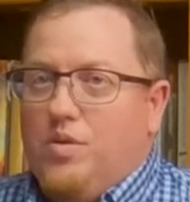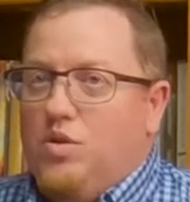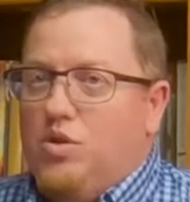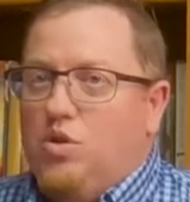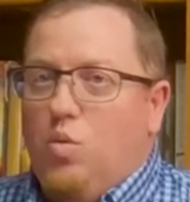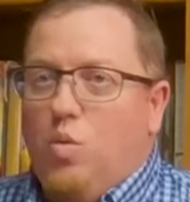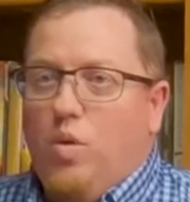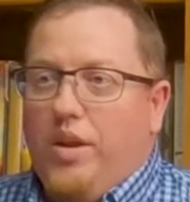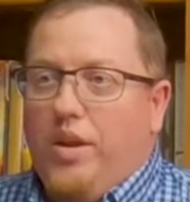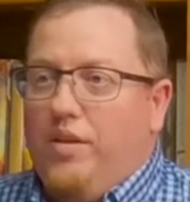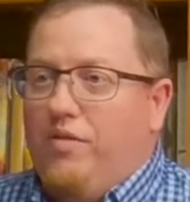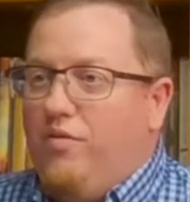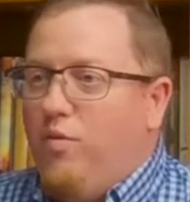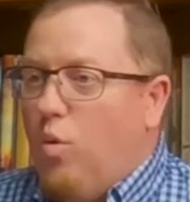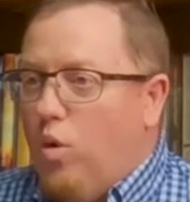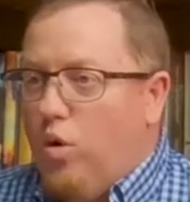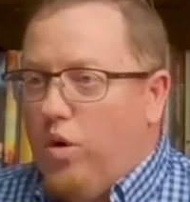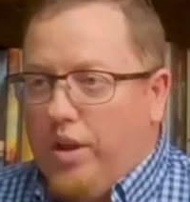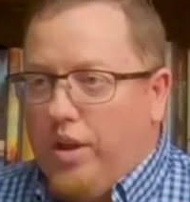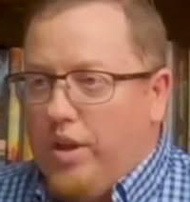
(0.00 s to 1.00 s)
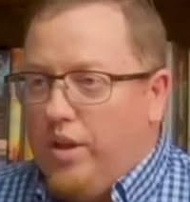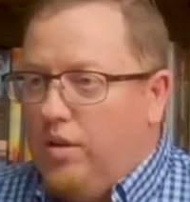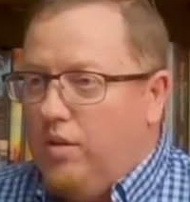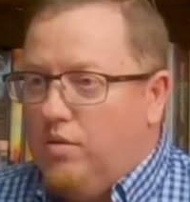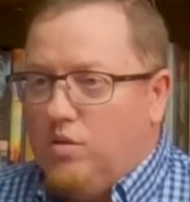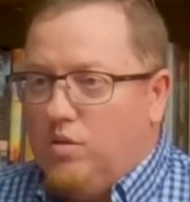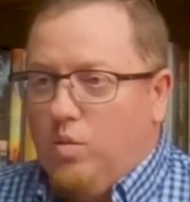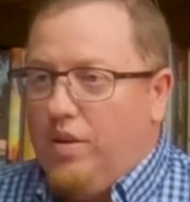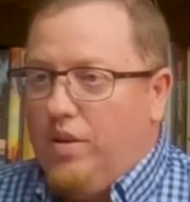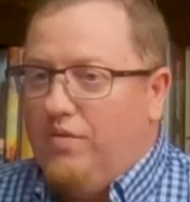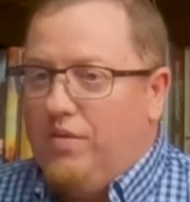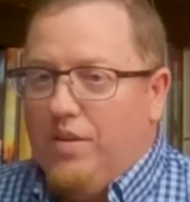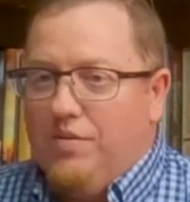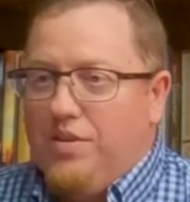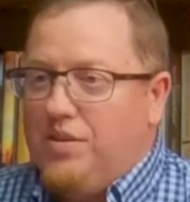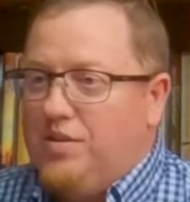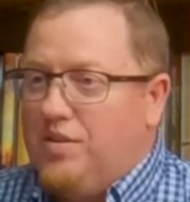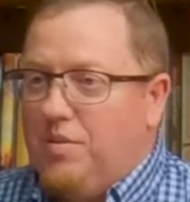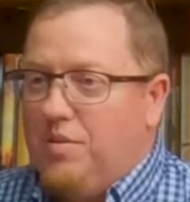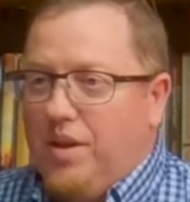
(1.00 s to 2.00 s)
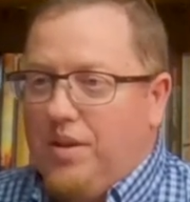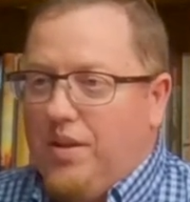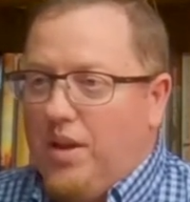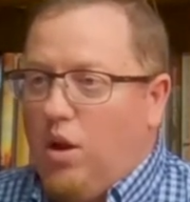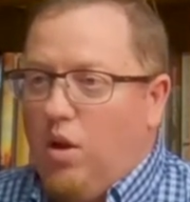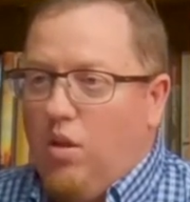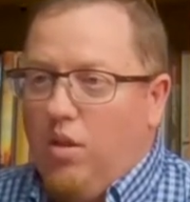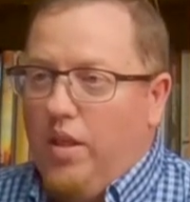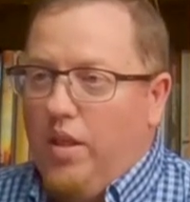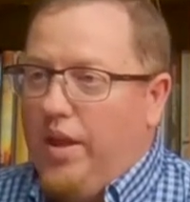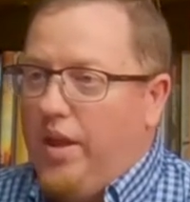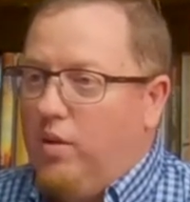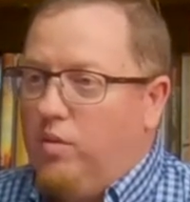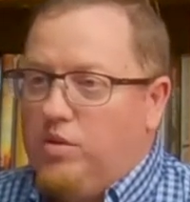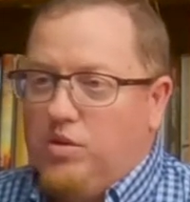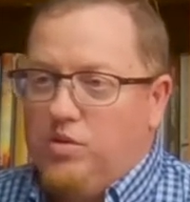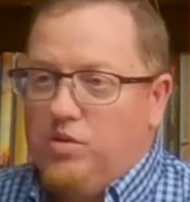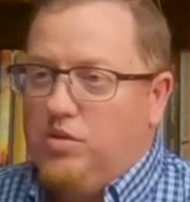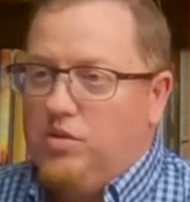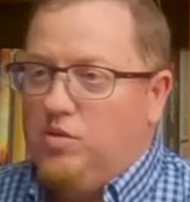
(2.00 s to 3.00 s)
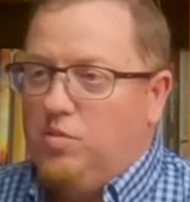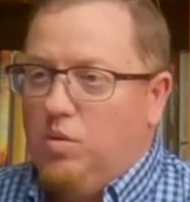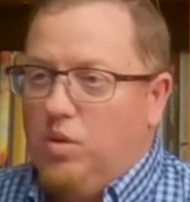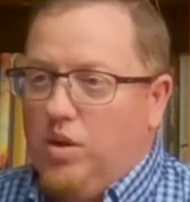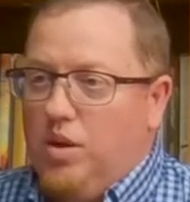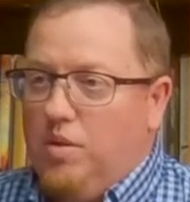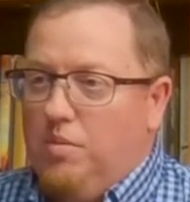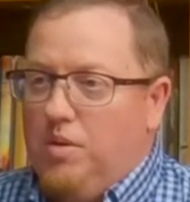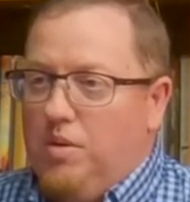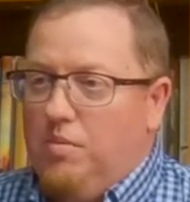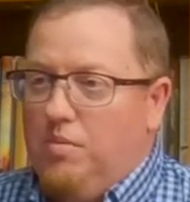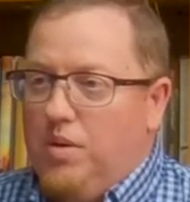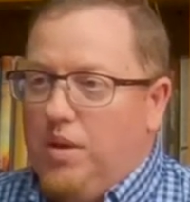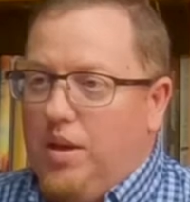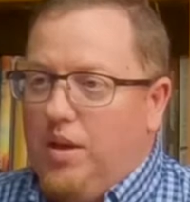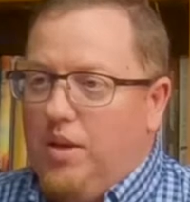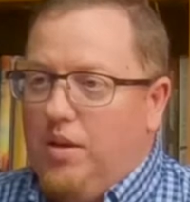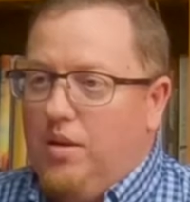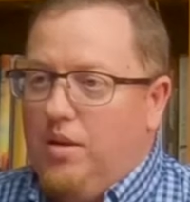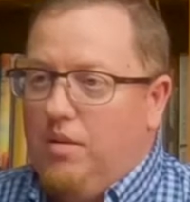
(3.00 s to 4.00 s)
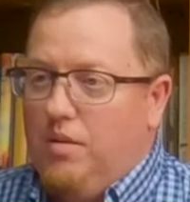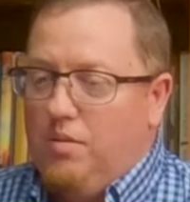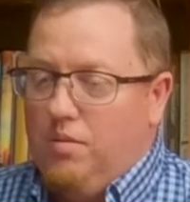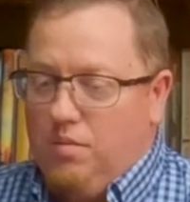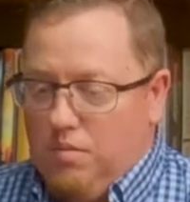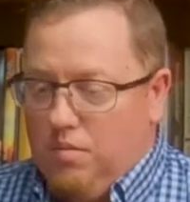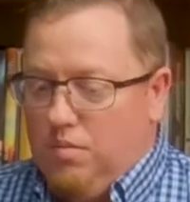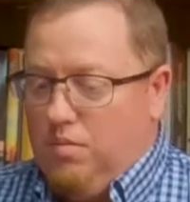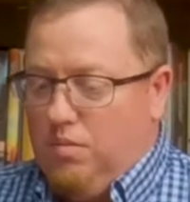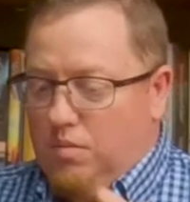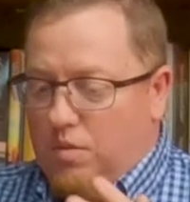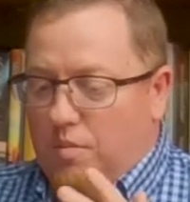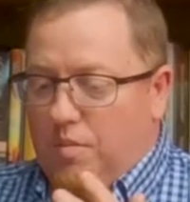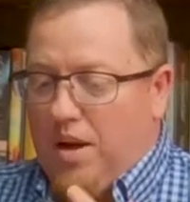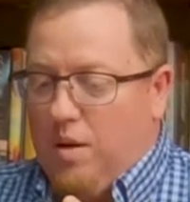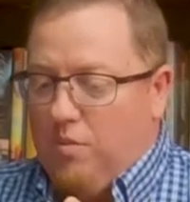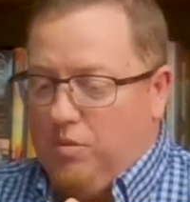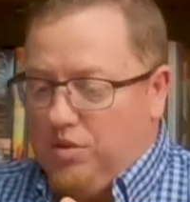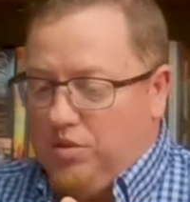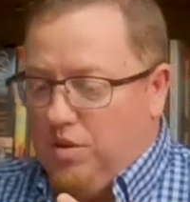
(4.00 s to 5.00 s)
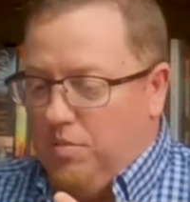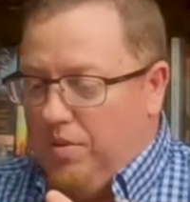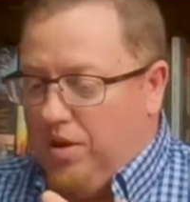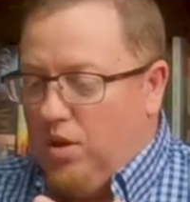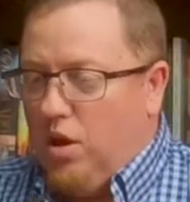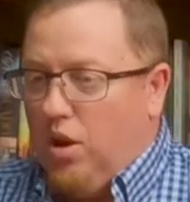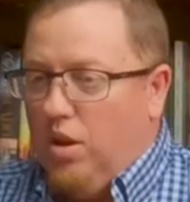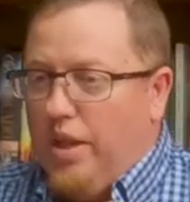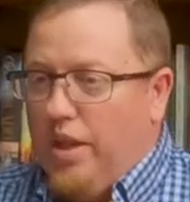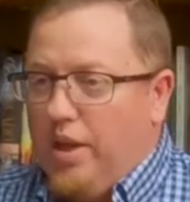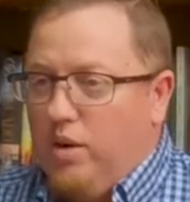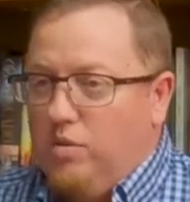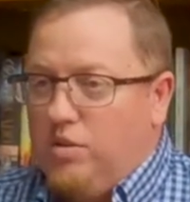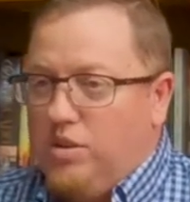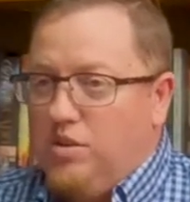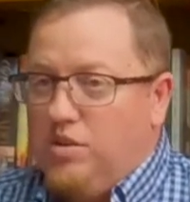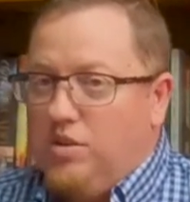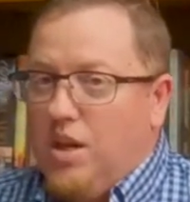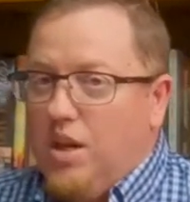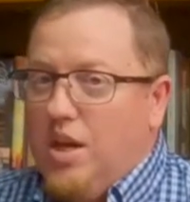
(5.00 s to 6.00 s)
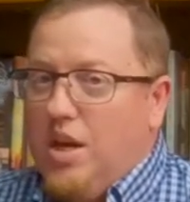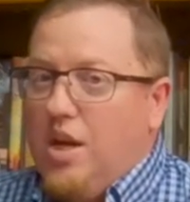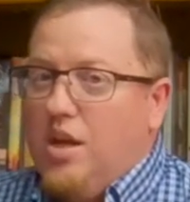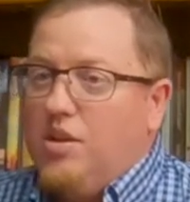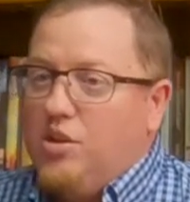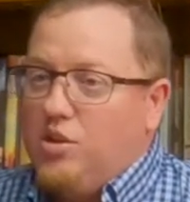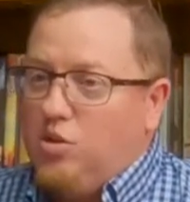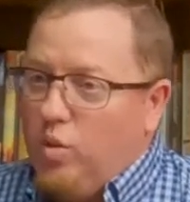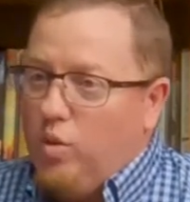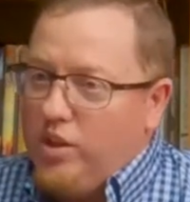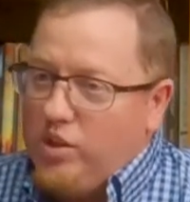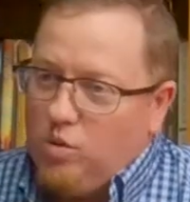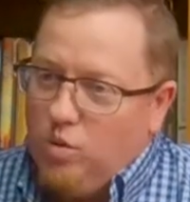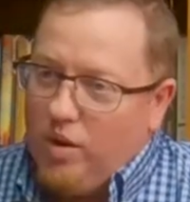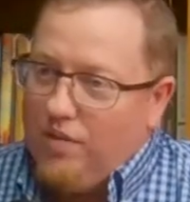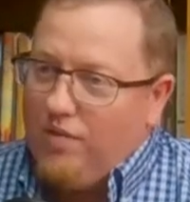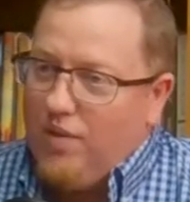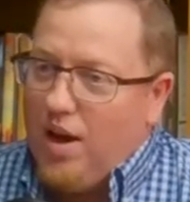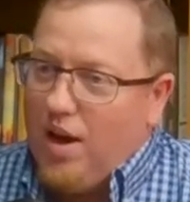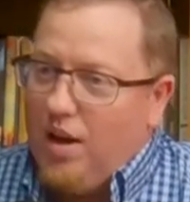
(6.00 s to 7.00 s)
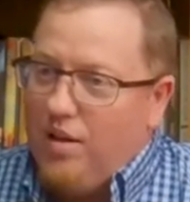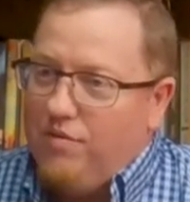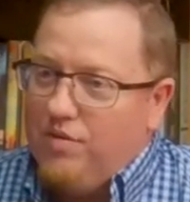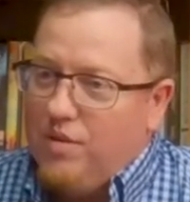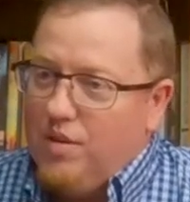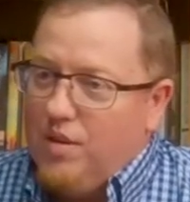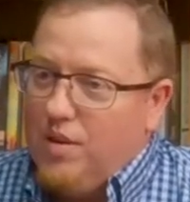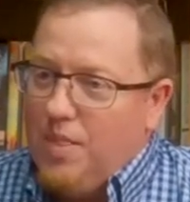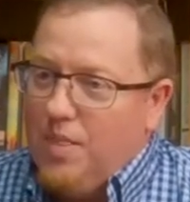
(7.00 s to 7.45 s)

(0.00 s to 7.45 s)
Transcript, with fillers: 2040 or 2050, something like that, all the languages were going to be in, the Bible's going to be in all languages to 2025.